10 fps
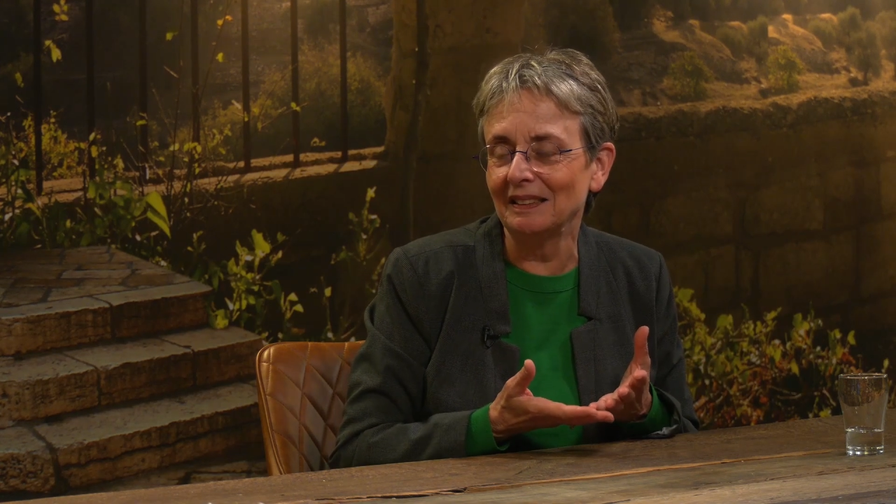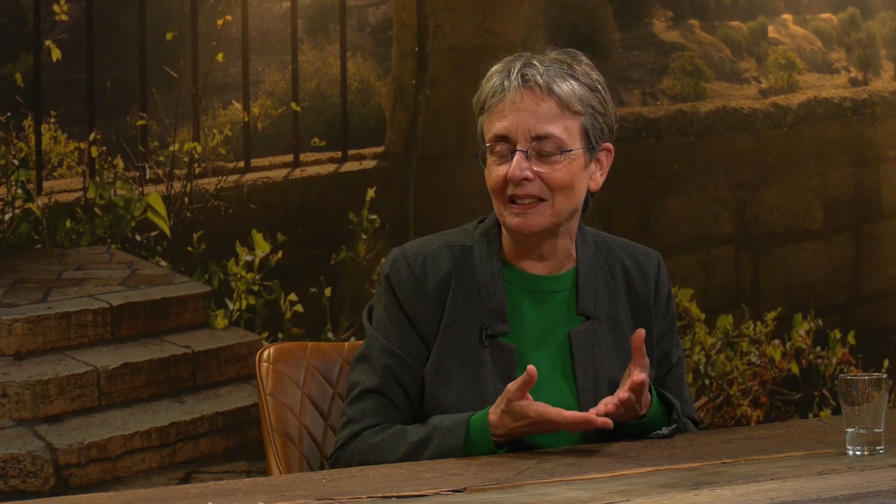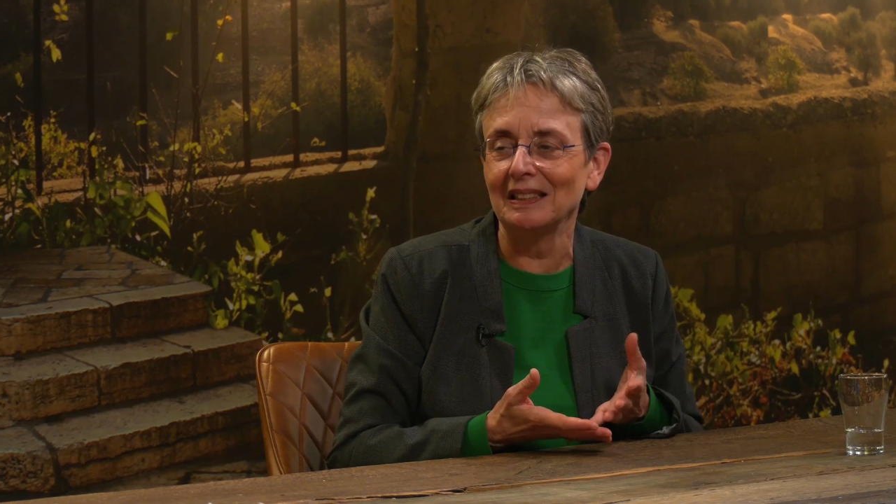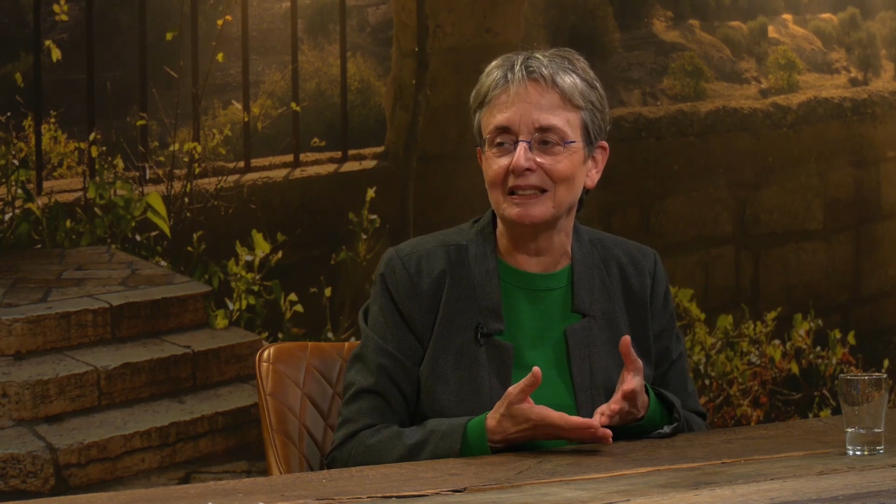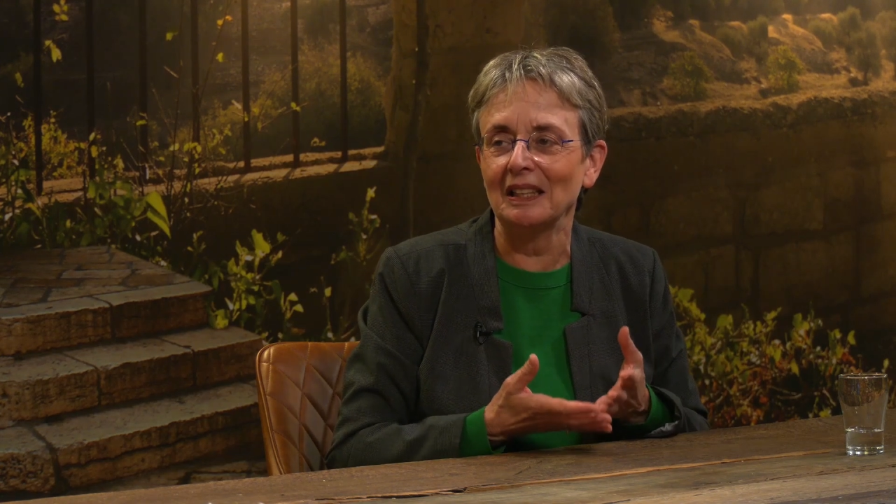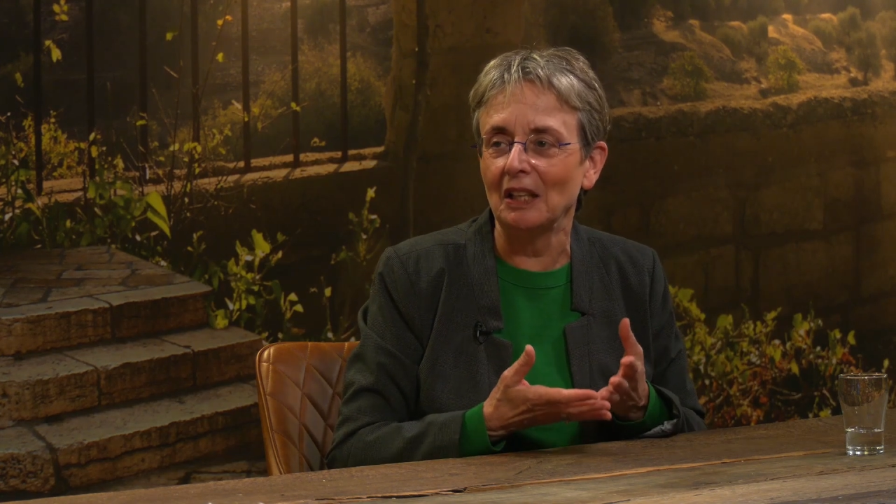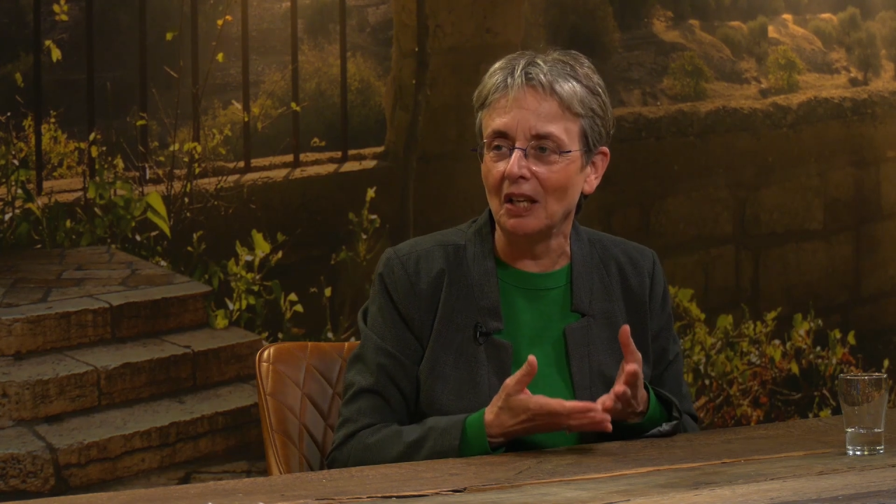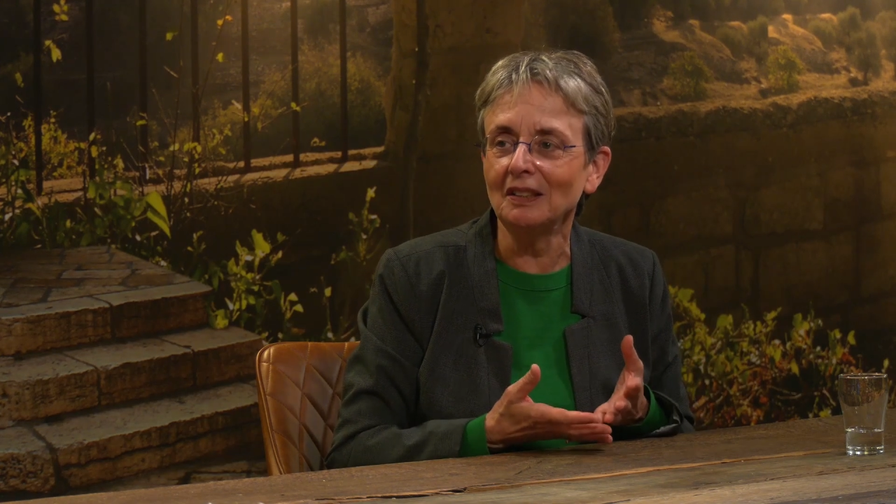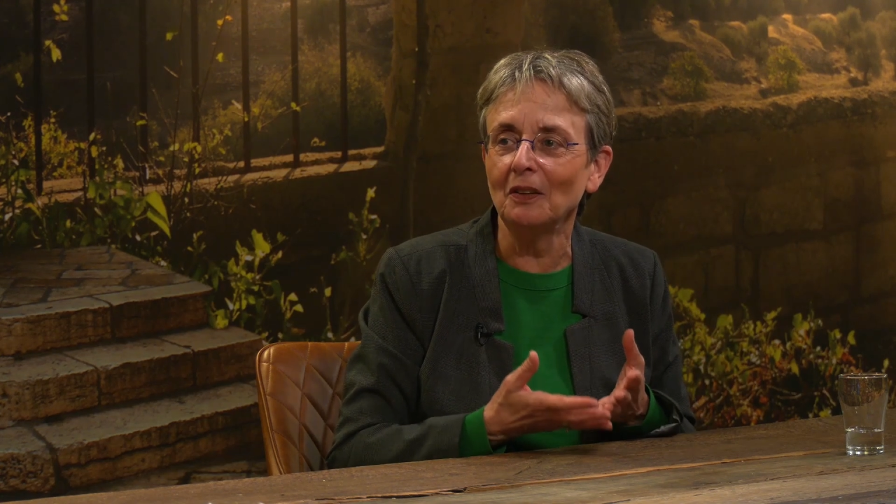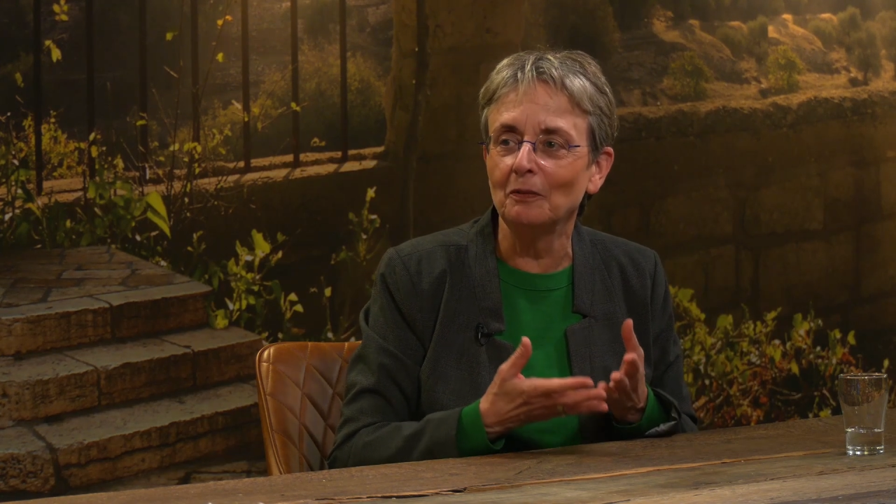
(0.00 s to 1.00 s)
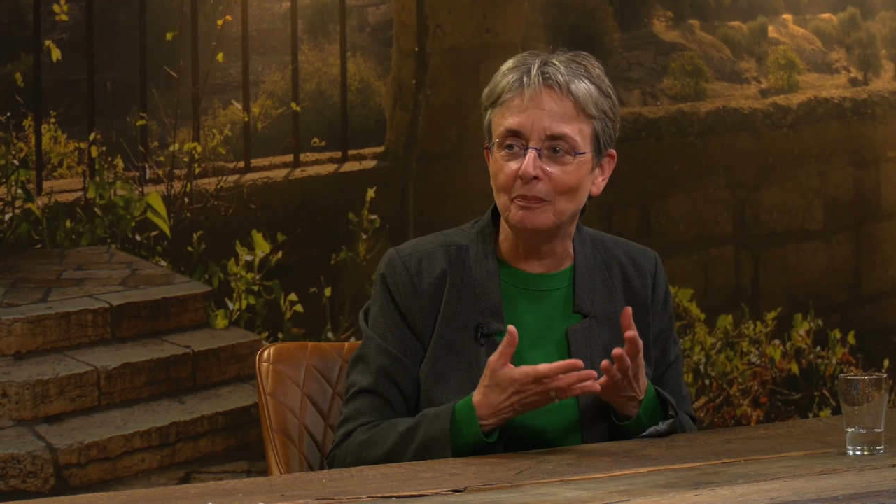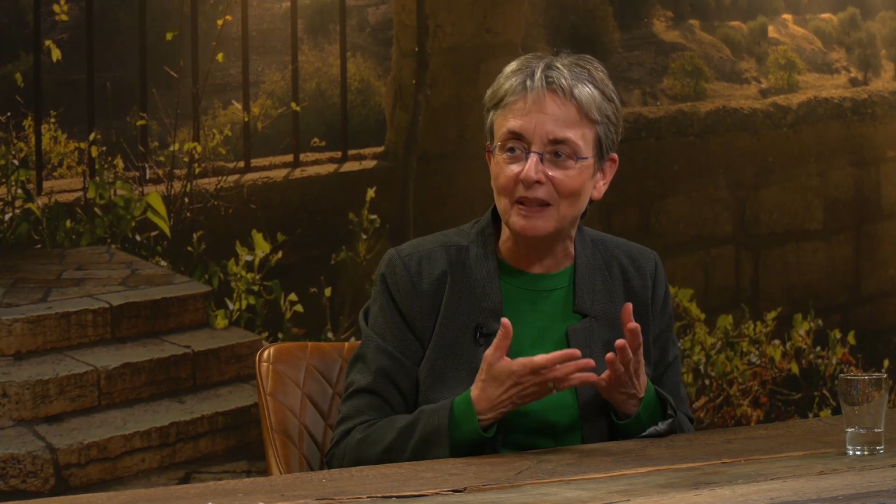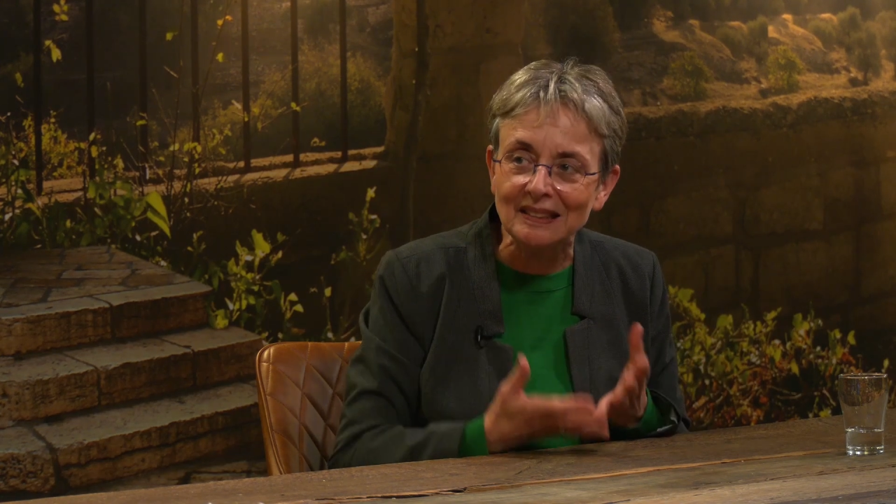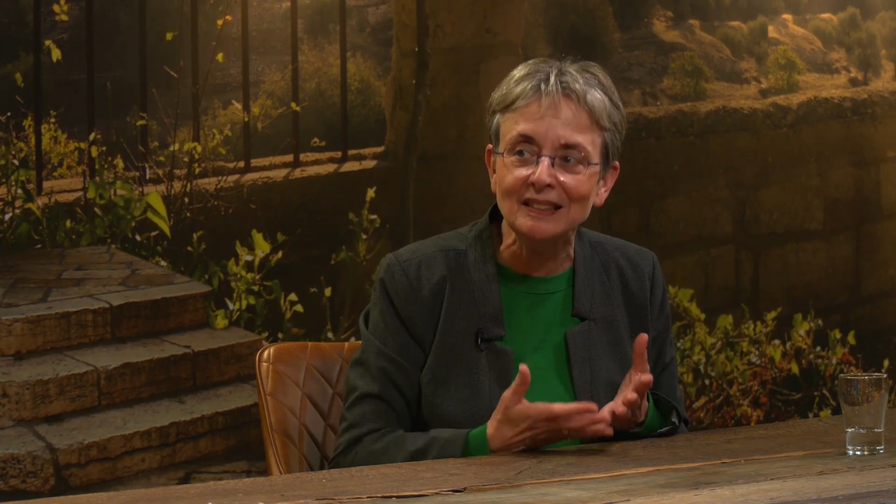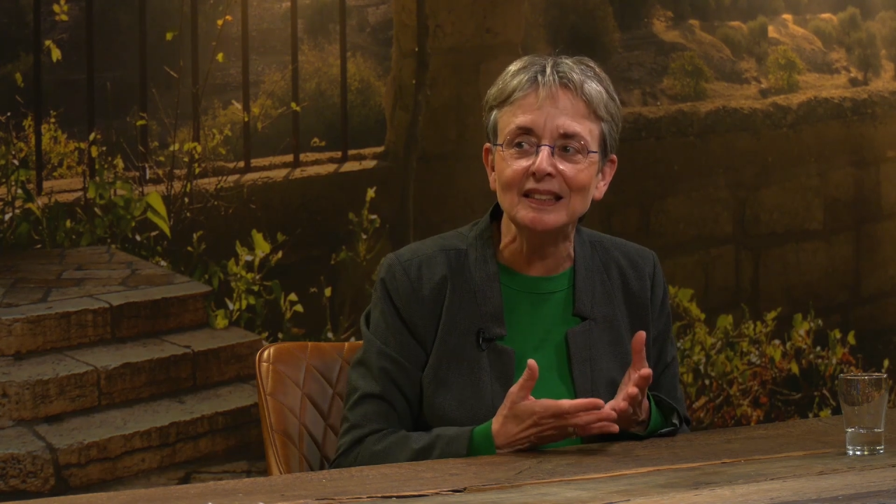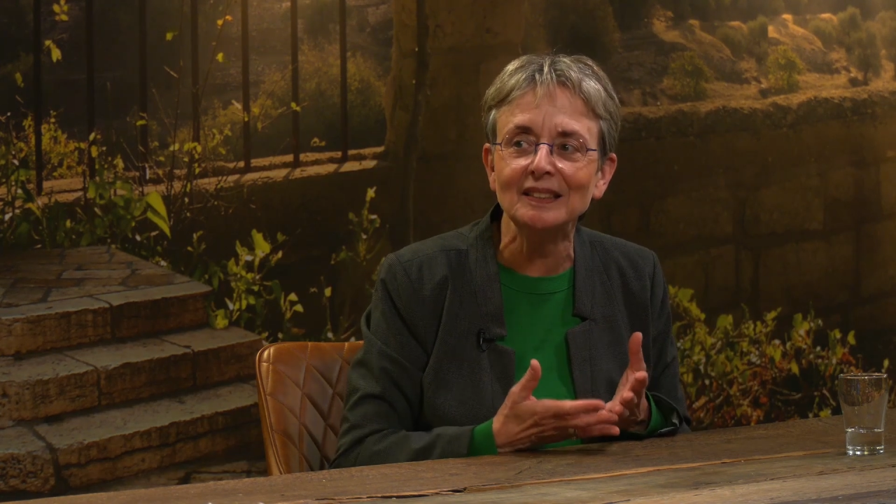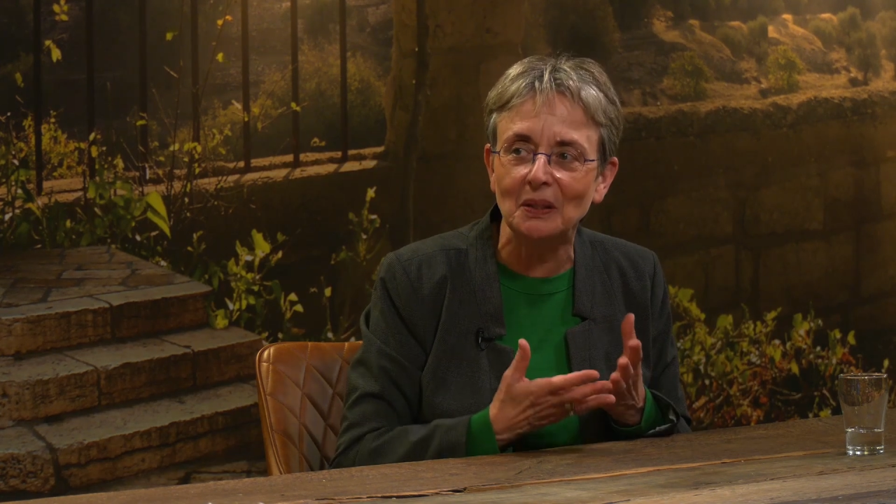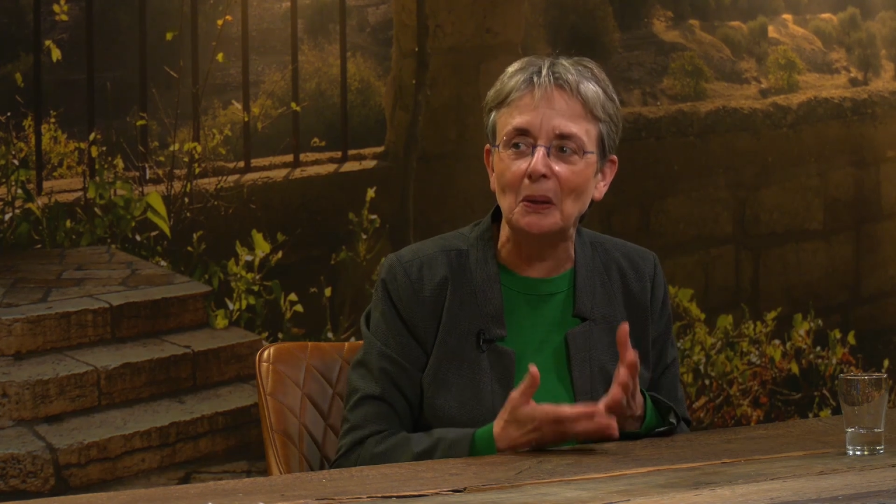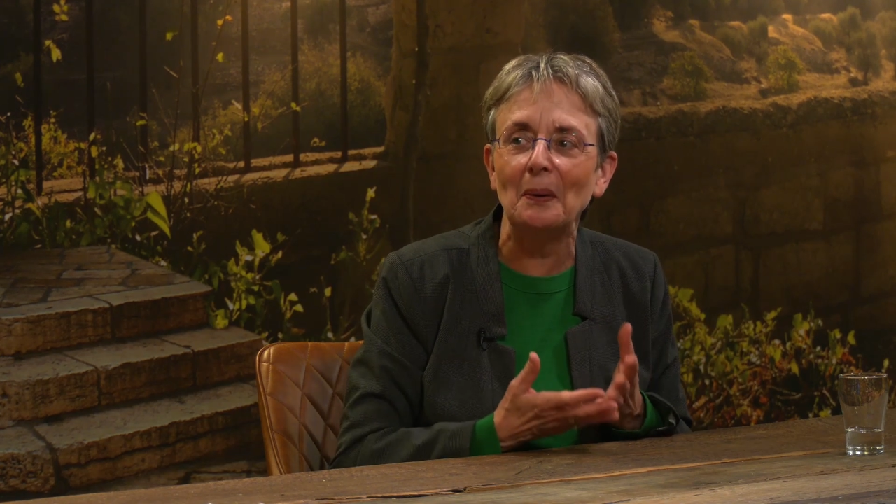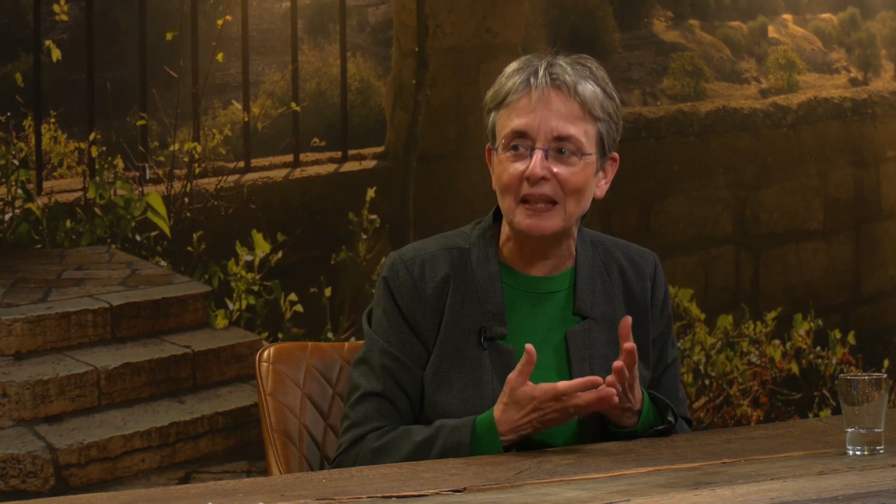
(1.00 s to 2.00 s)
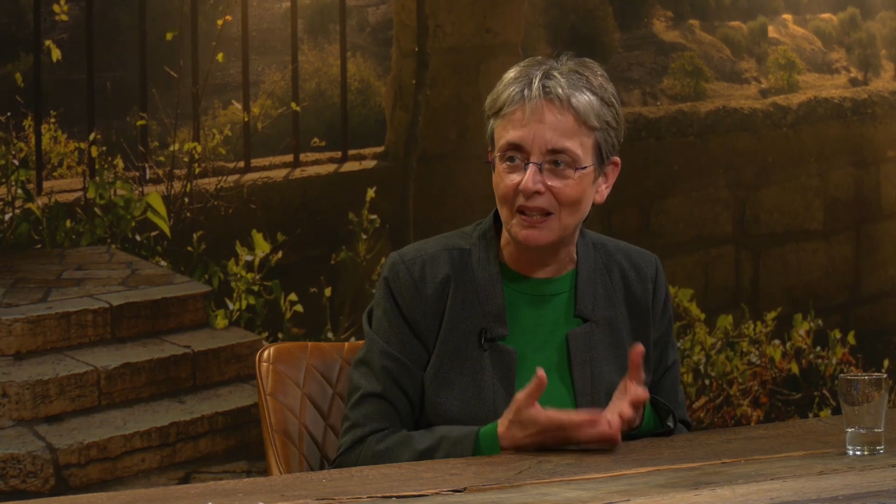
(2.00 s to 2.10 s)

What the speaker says: there is a lot of business going